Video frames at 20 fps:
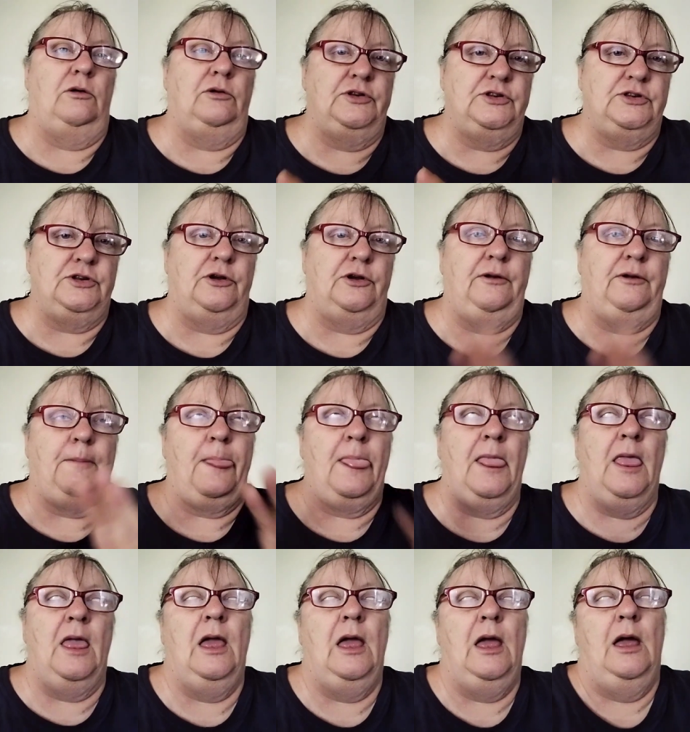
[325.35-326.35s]
So
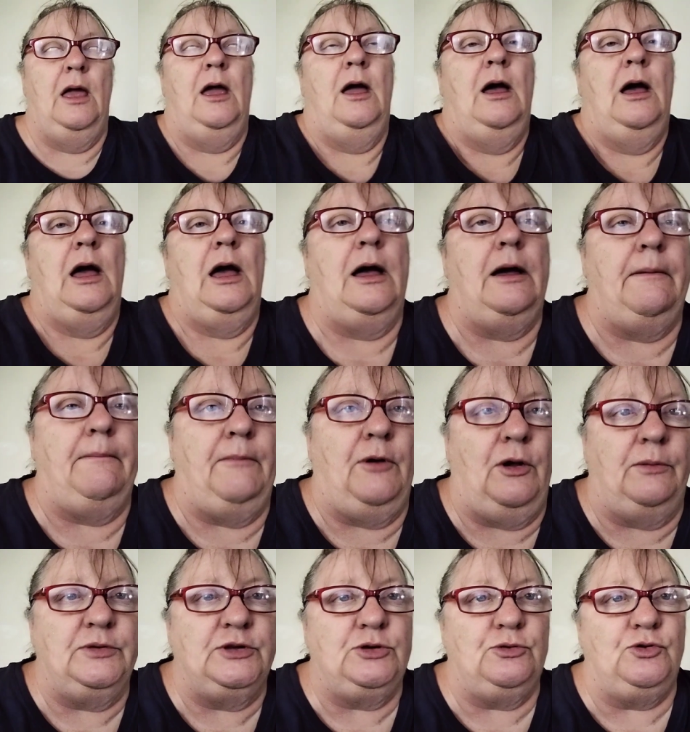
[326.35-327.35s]
I'm
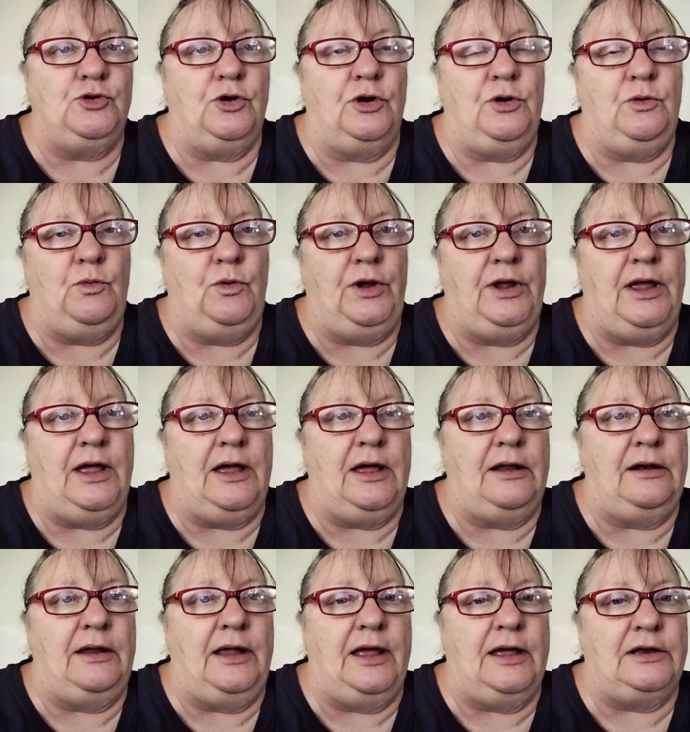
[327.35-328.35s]
still trying to work out
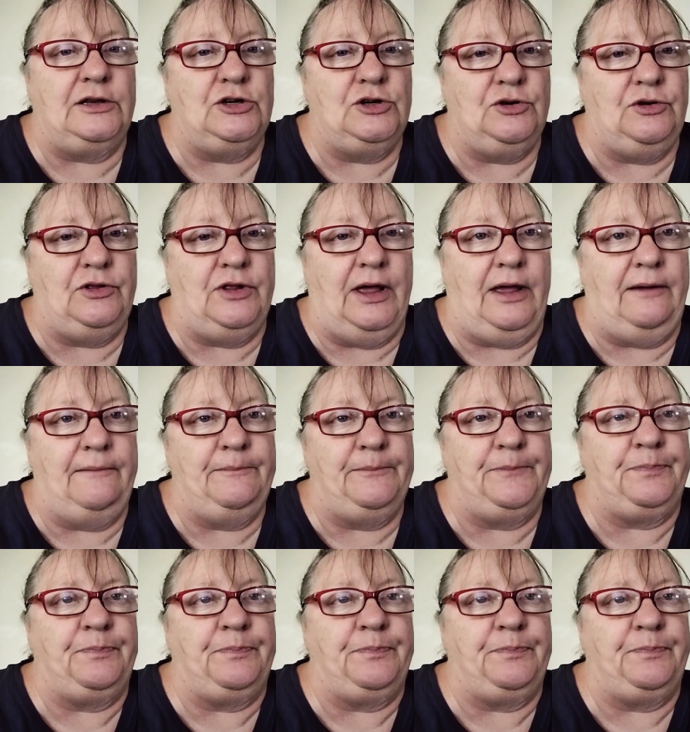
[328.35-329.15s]
how to do that,